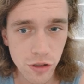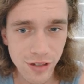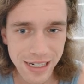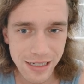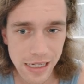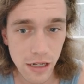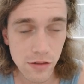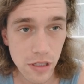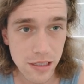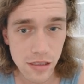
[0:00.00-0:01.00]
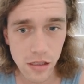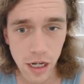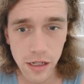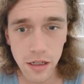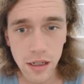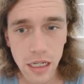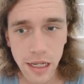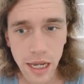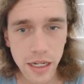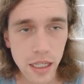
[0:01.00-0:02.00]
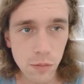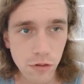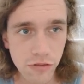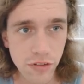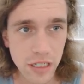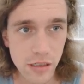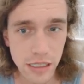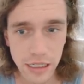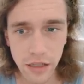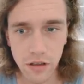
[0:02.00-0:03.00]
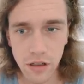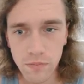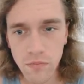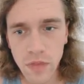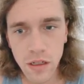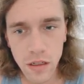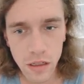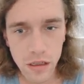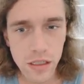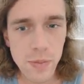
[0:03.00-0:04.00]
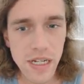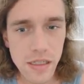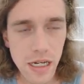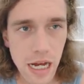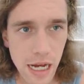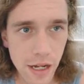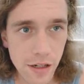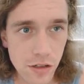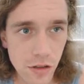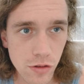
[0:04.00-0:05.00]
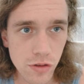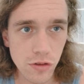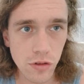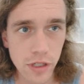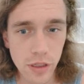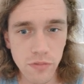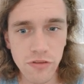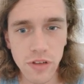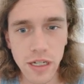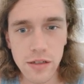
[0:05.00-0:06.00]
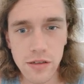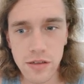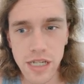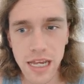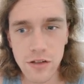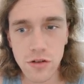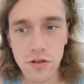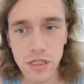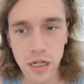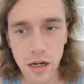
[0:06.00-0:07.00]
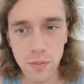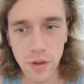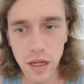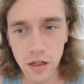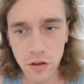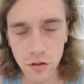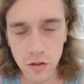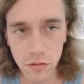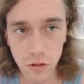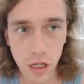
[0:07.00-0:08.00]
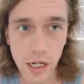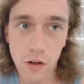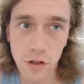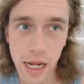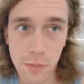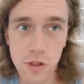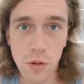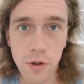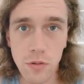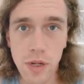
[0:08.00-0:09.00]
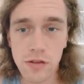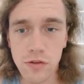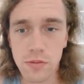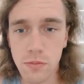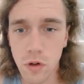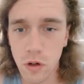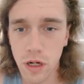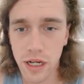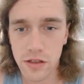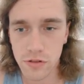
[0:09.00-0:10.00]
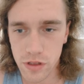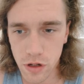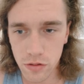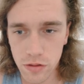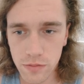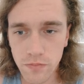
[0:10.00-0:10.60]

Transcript: your knees out to the side and keep your feet together. This makes it harder to use your hip flexors as you sit up, and you'll rely on your abdominal muscles more as a result.